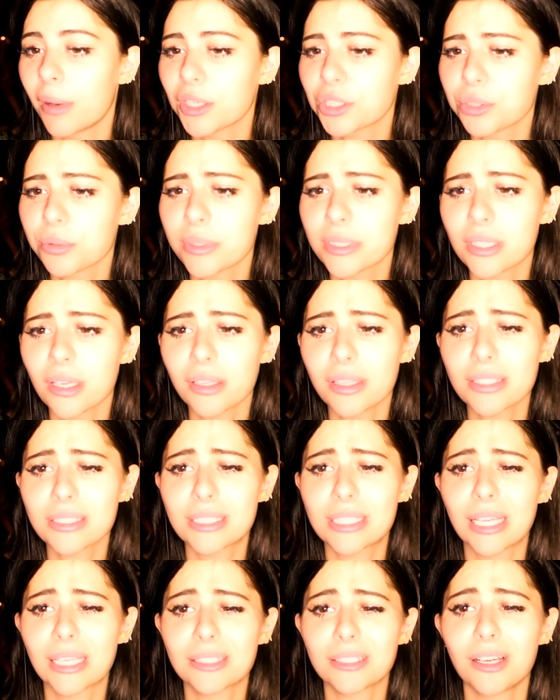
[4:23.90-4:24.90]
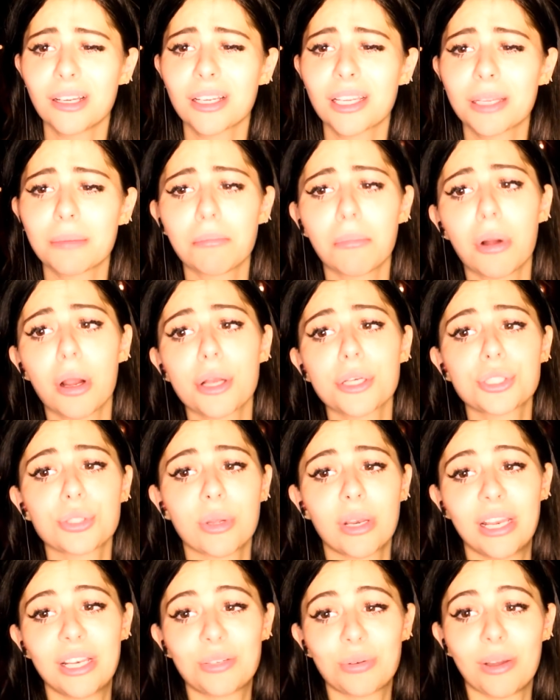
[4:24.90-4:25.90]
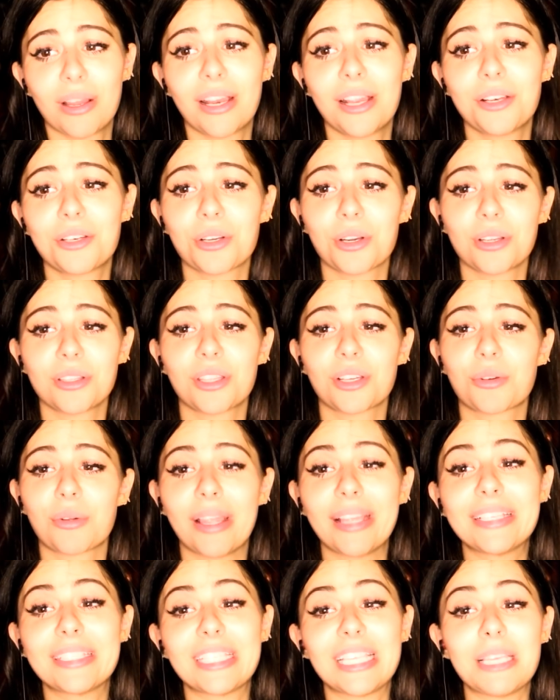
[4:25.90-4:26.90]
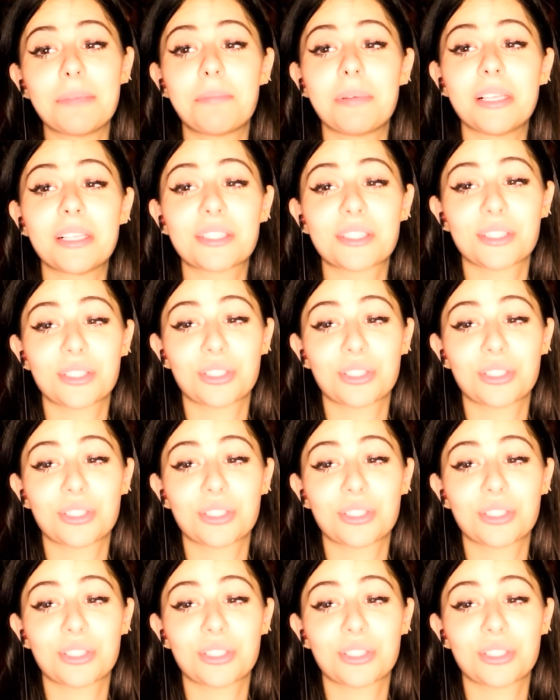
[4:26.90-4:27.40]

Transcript: Imagine we saw this TikTok in March 2020 during the great TP